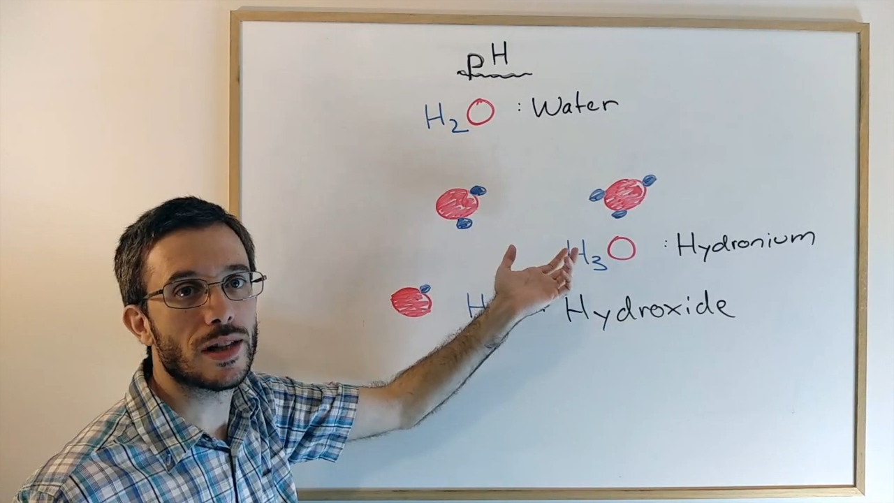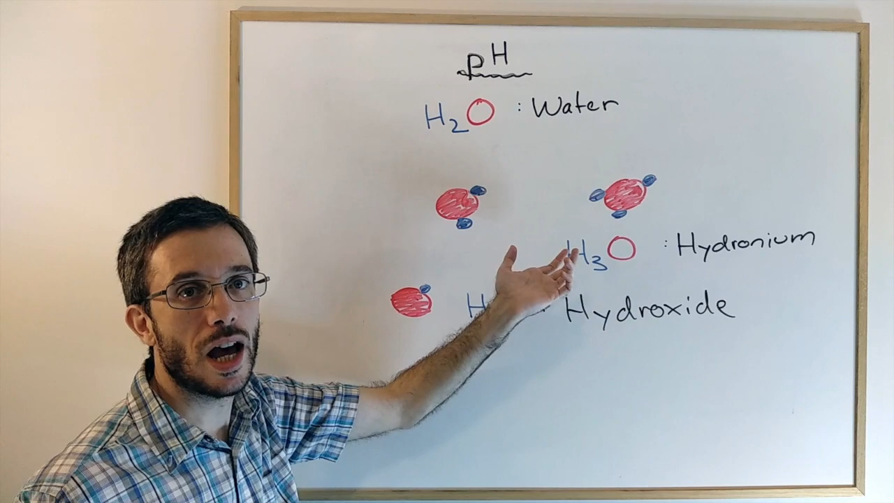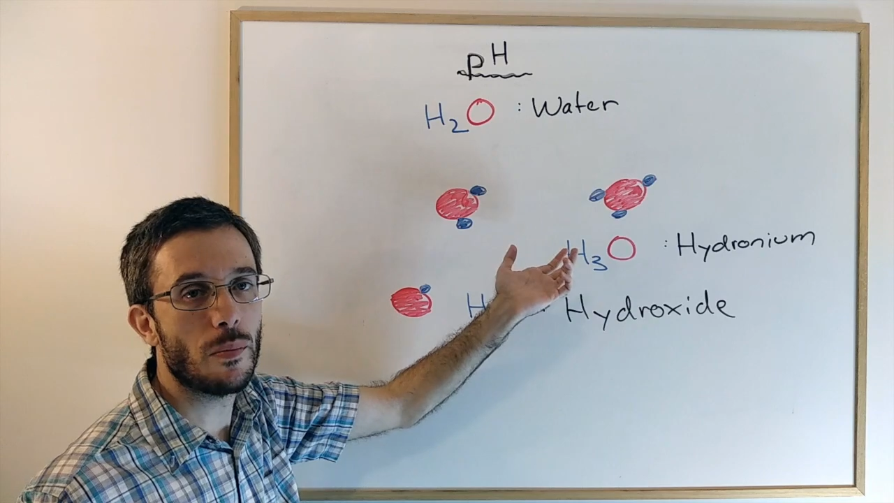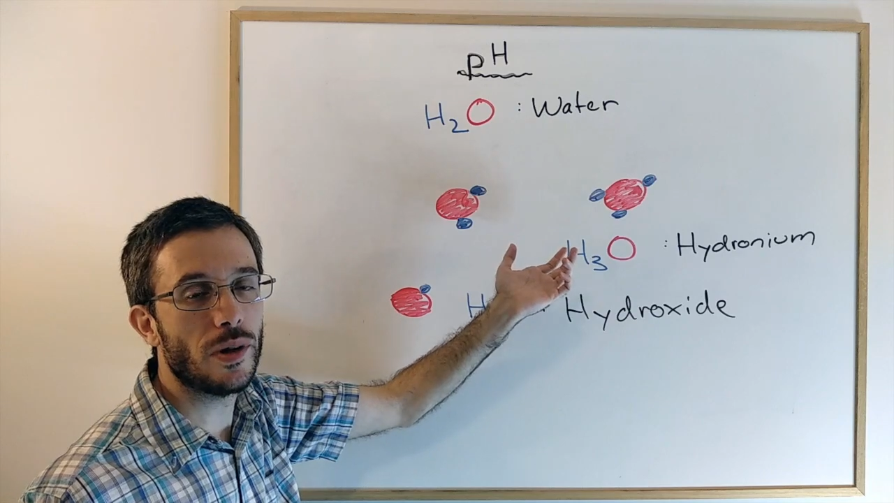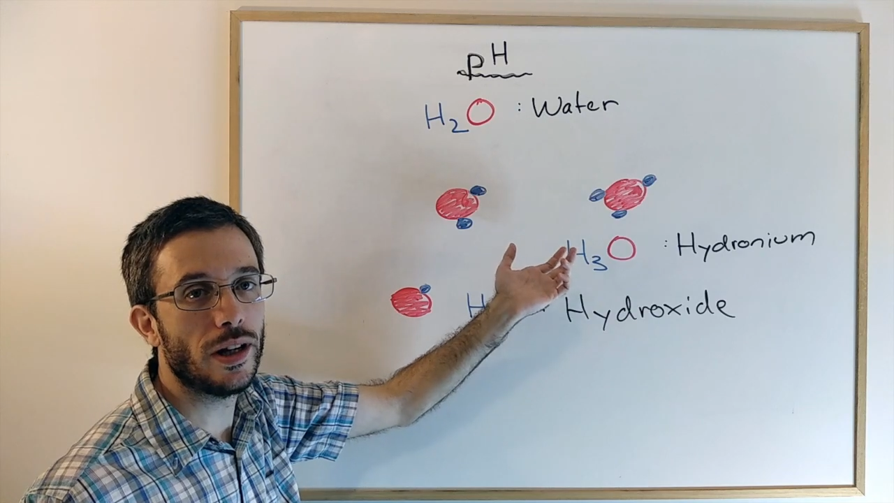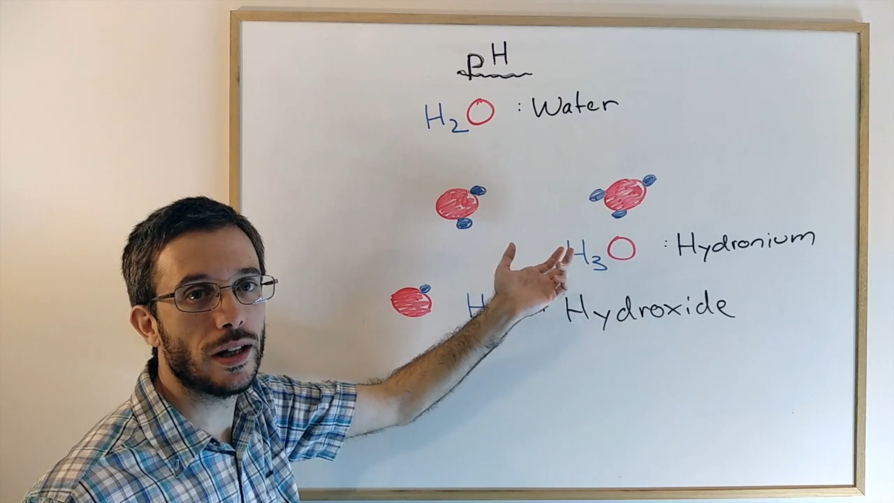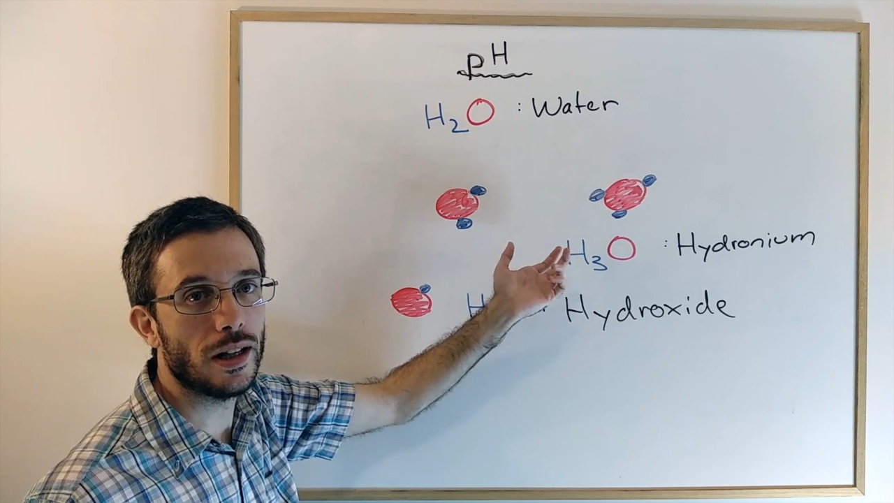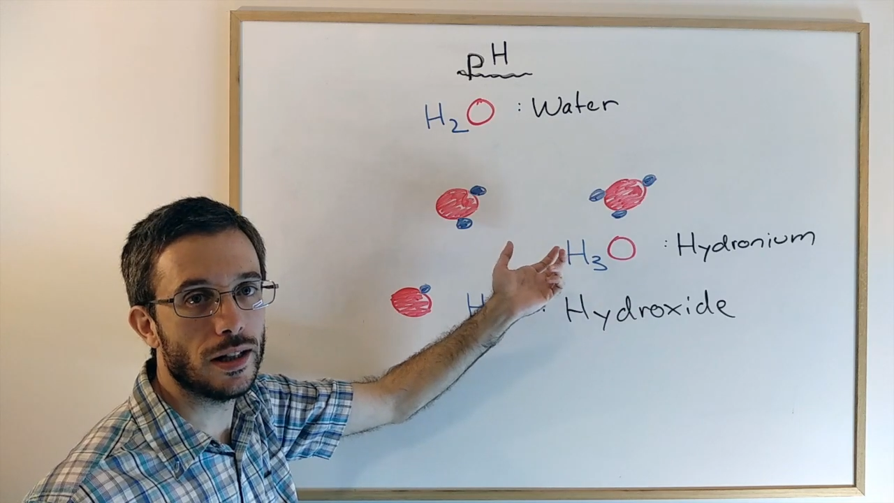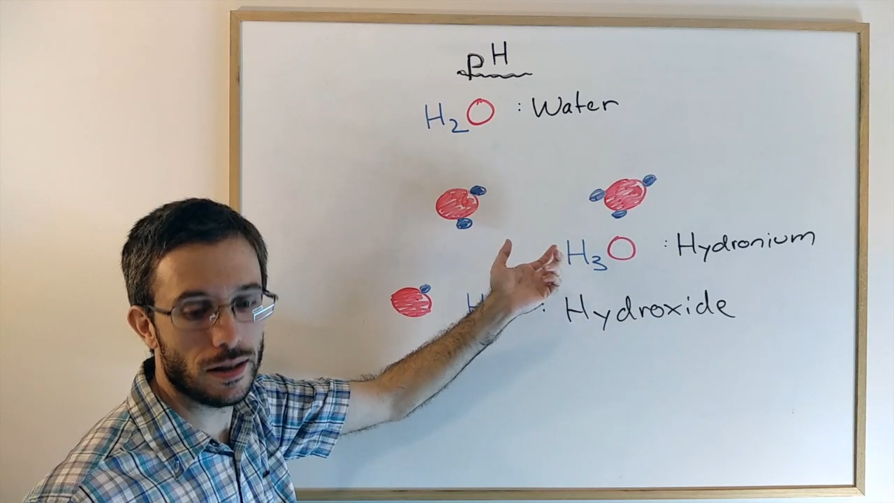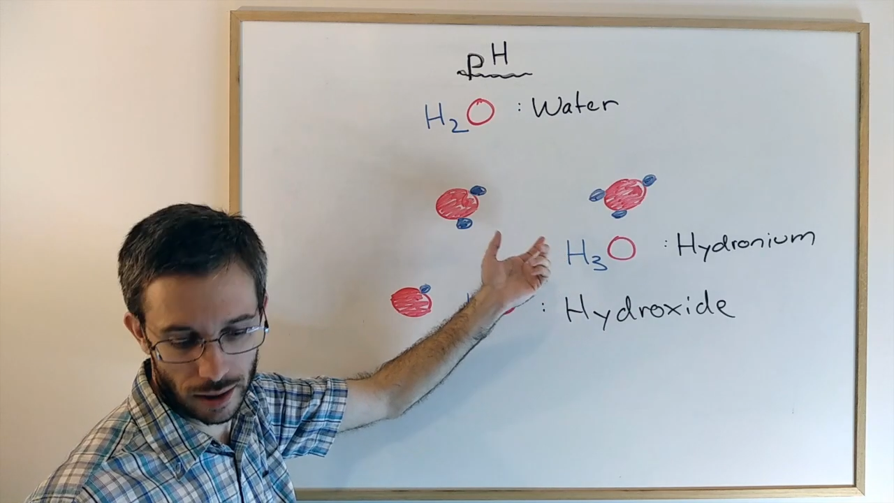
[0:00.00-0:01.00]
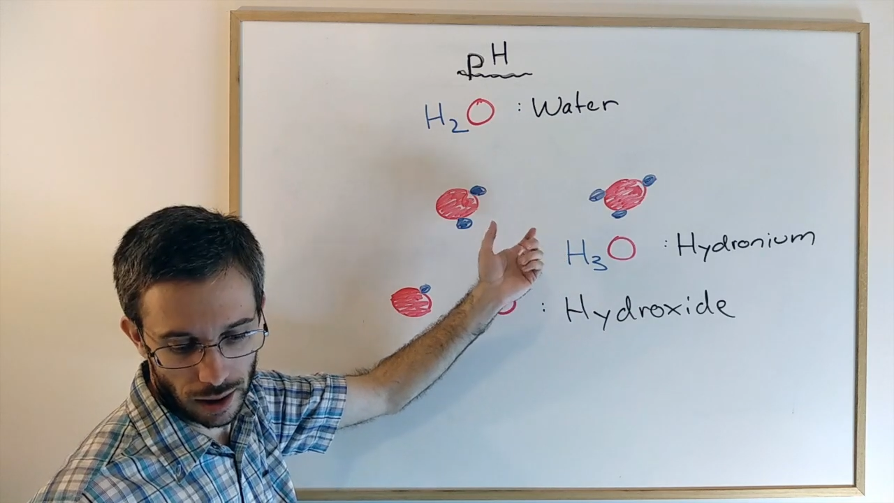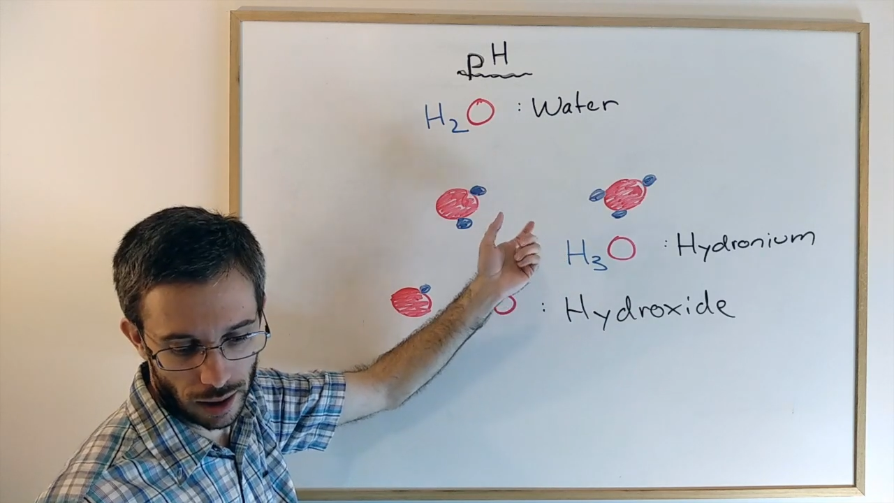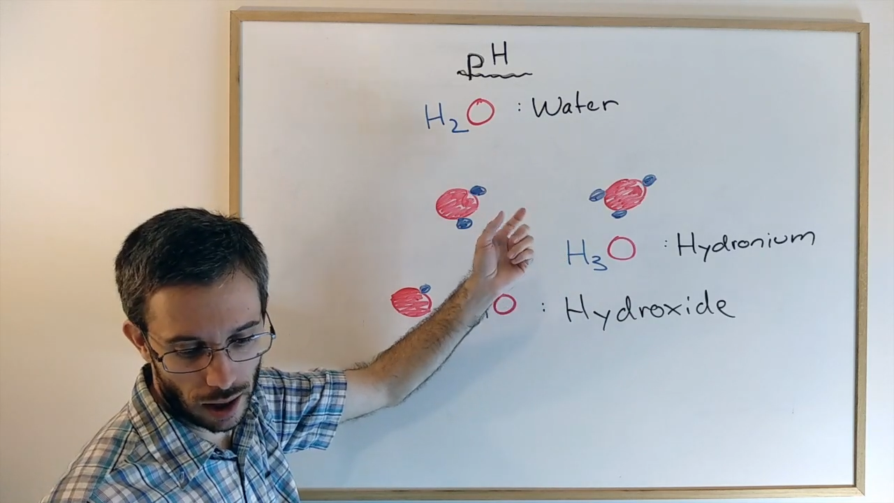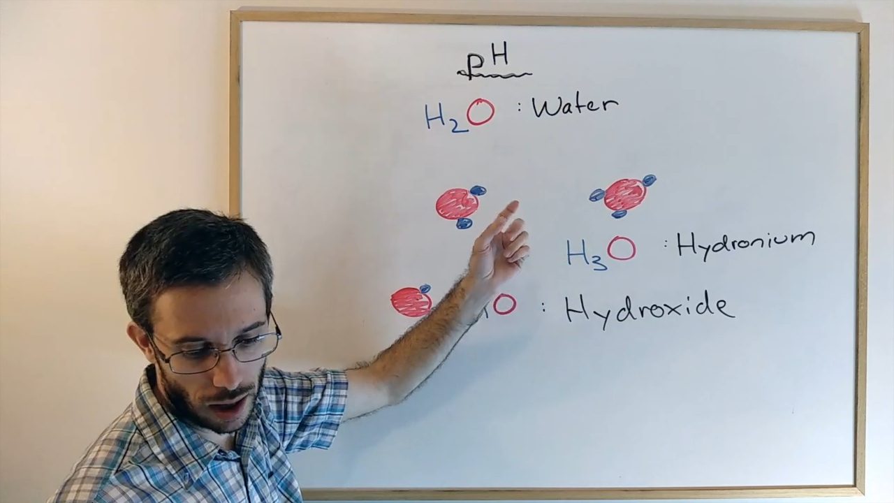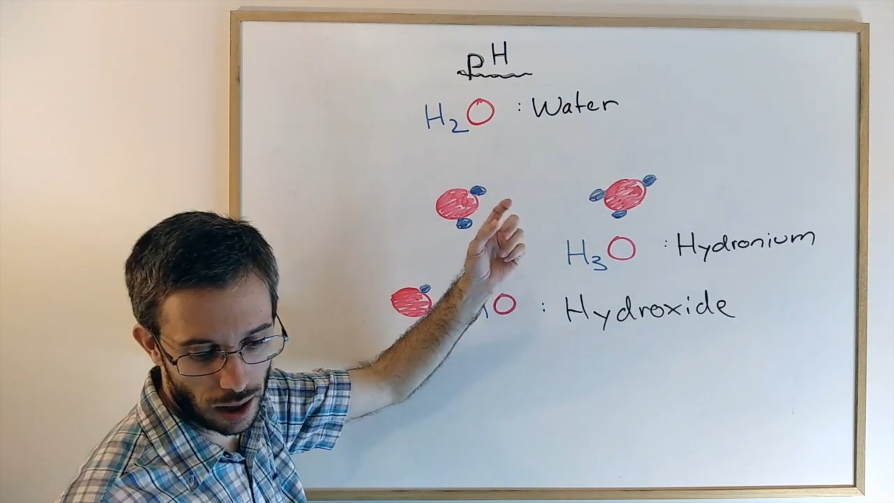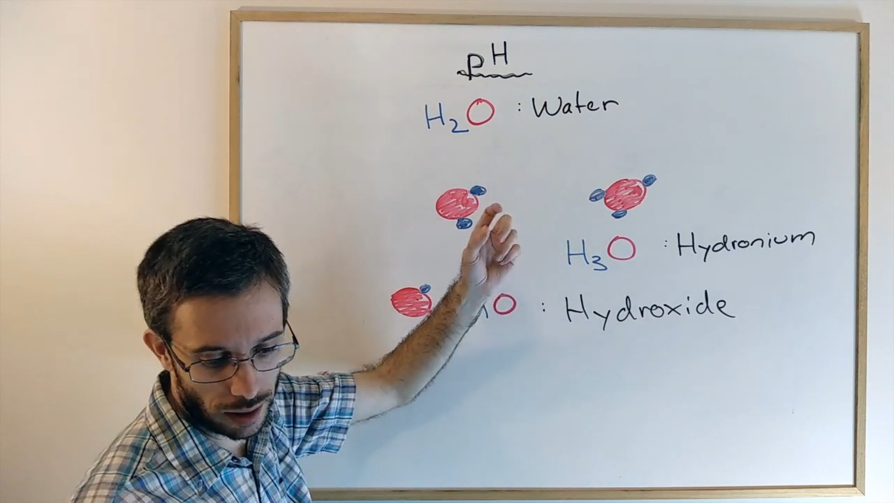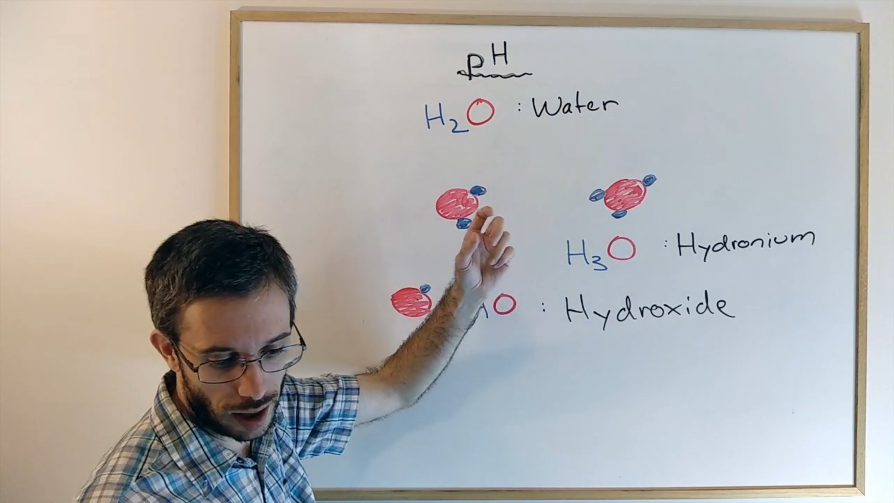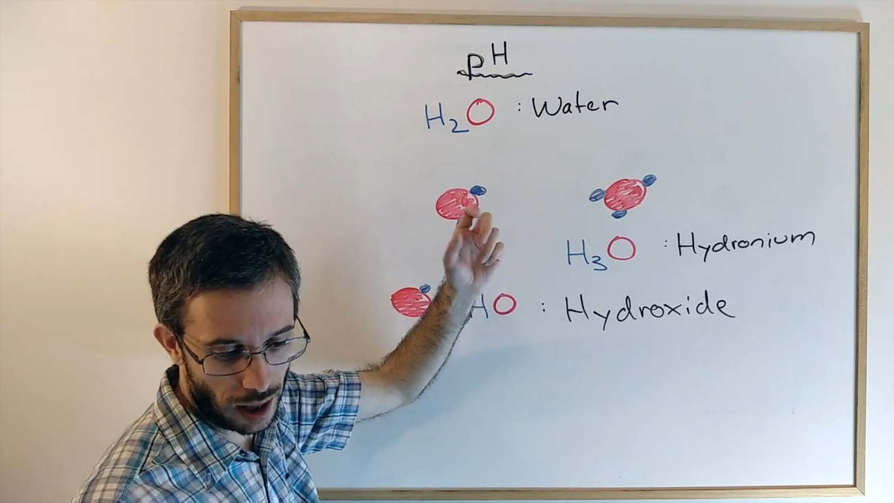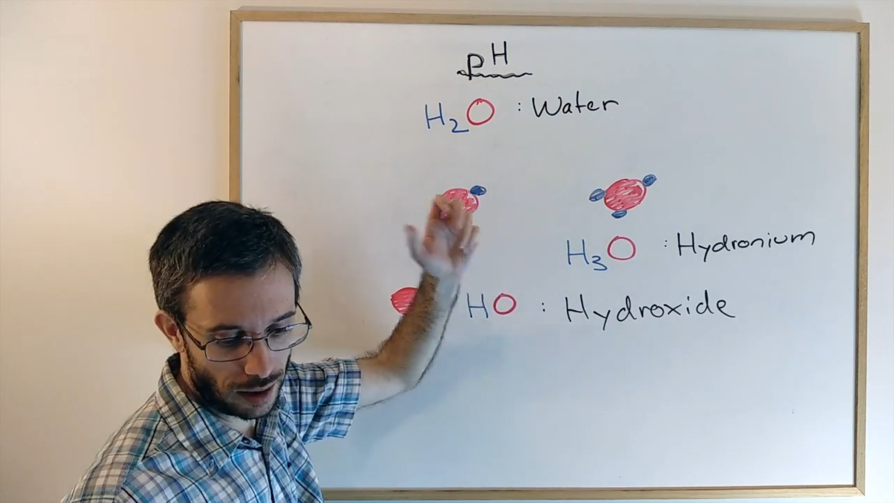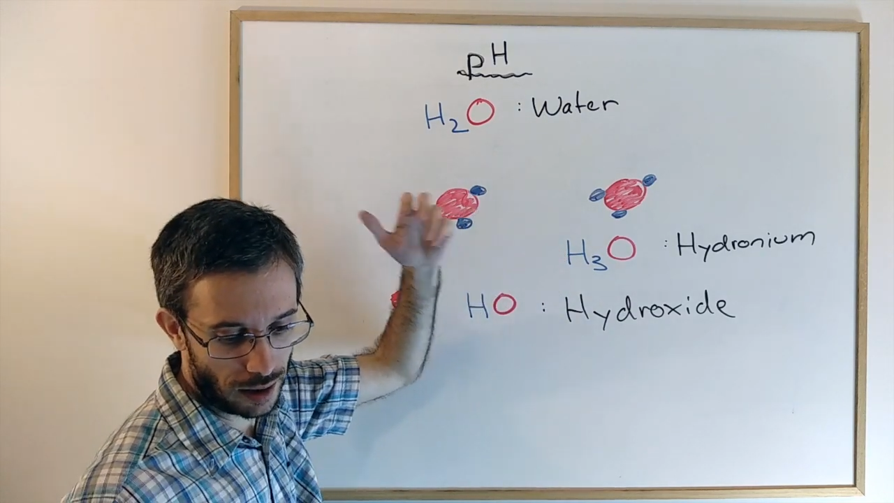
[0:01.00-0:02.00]
happening is uh,
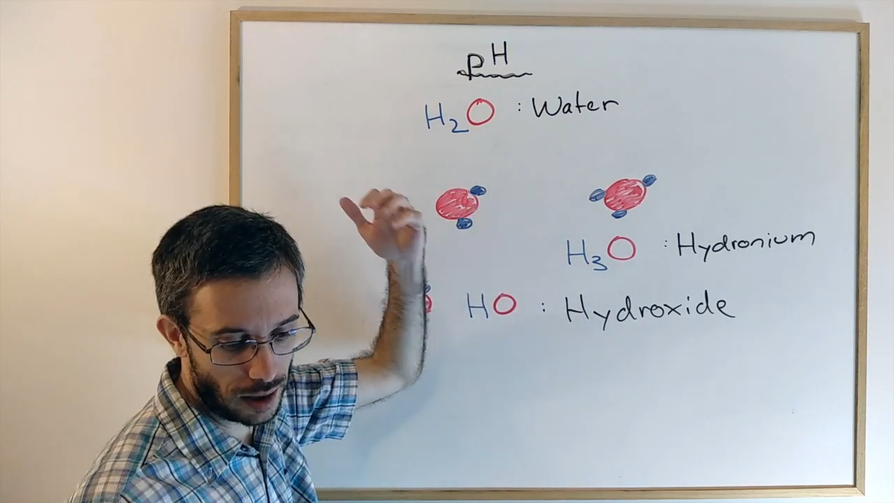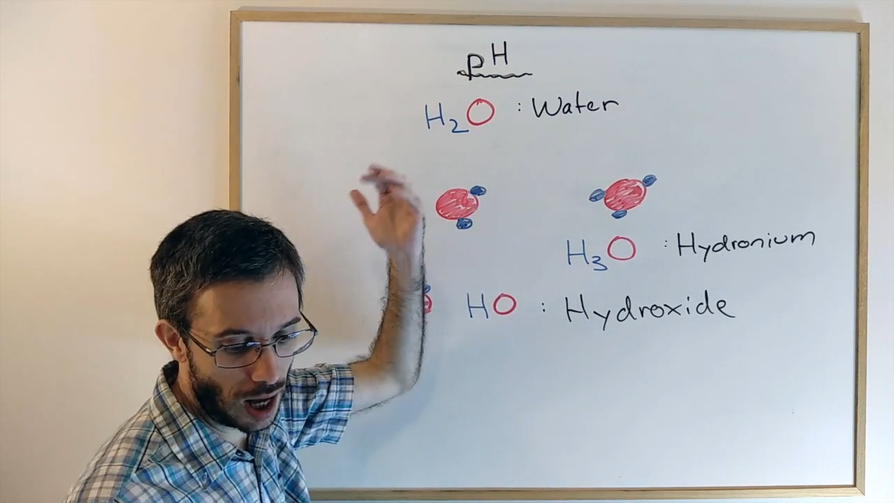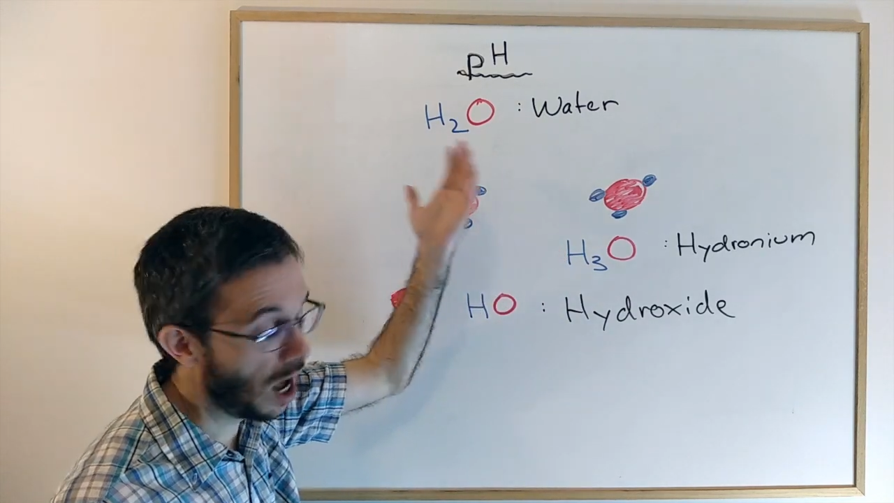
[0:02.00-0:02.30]
that the